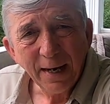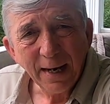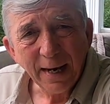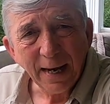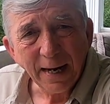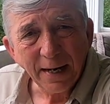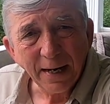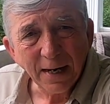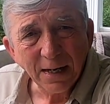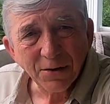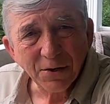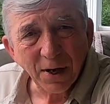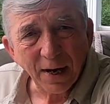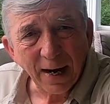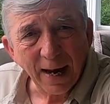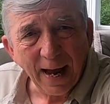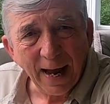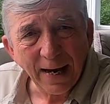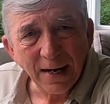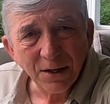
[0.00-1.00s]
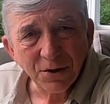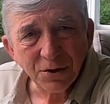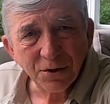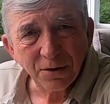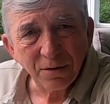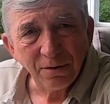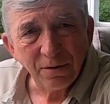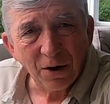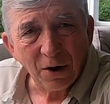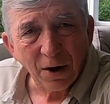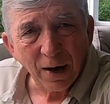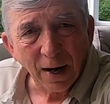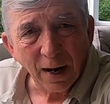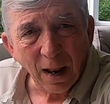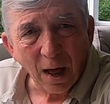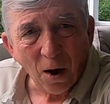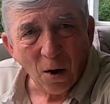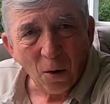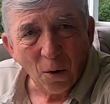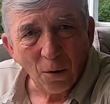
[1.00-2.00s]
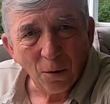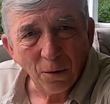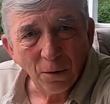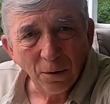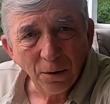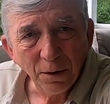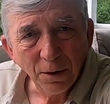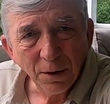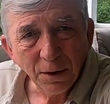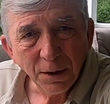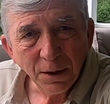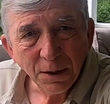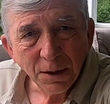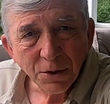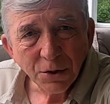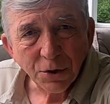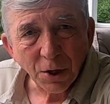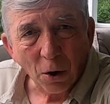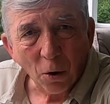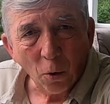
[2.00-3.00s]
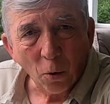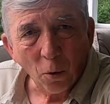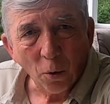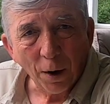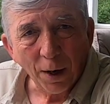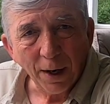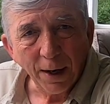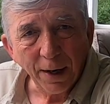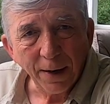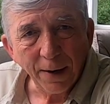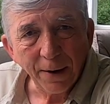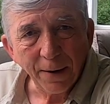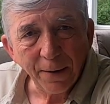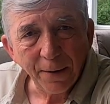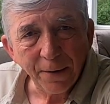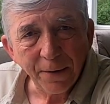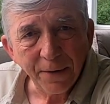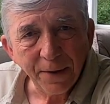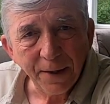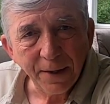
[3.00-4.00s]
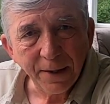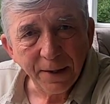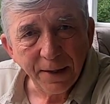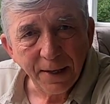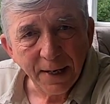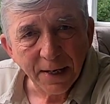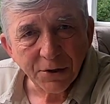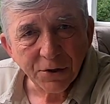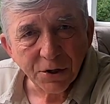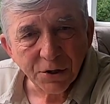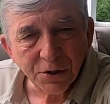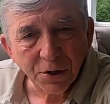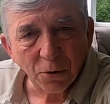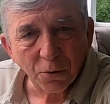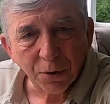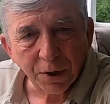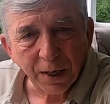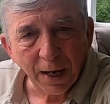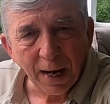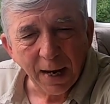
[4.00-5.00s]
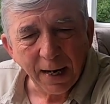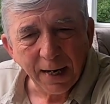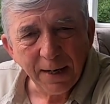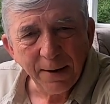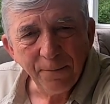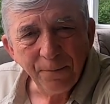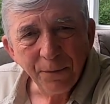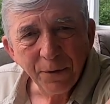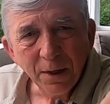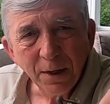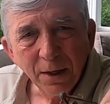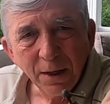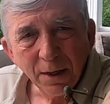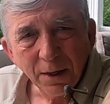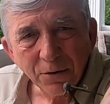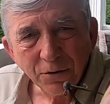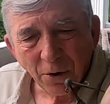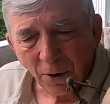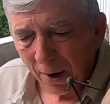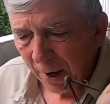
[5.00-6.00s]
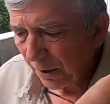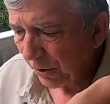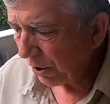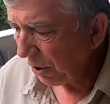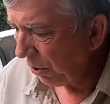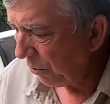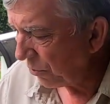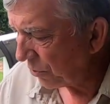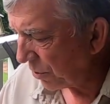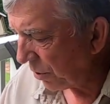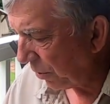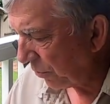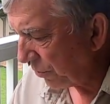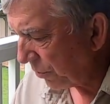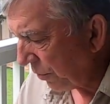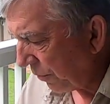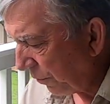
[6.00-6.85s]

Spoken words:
It doesn't last very long. So this is okay. So I have to use those